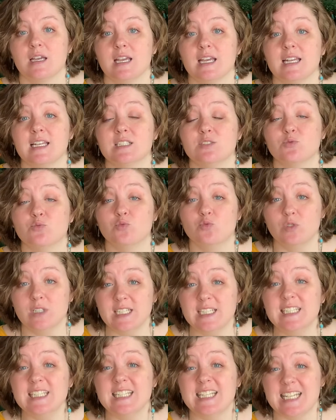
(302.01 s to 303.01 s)
It is
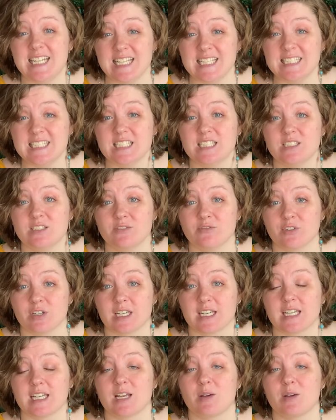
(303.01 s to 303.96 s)
really easy to forget